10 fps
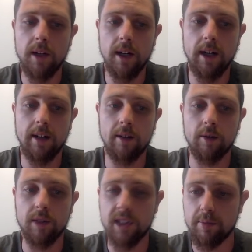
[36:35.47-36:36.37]

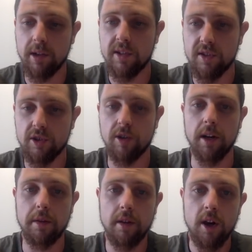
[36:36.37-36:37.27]
or express
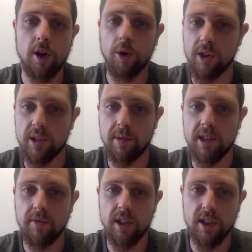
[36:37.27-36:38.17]
strength on a
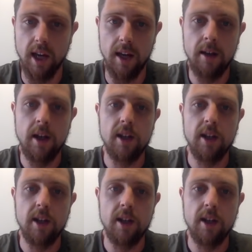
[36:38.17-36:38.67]
specific day.